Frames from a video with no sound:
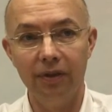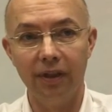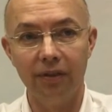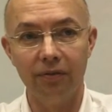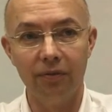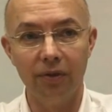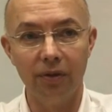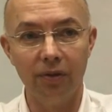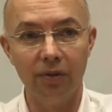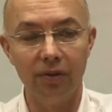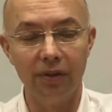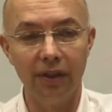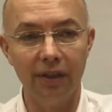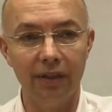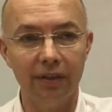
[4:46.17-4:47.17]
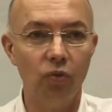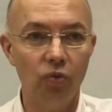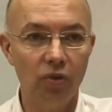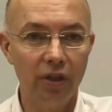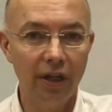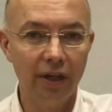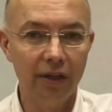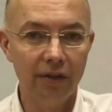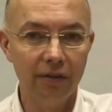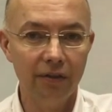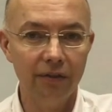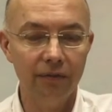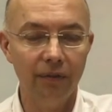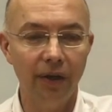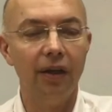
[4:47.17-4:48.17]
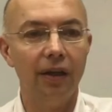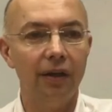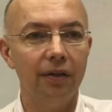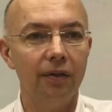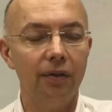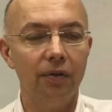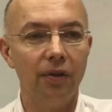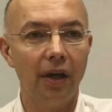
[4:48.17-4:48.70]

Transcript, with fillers: That's very good in wound care, in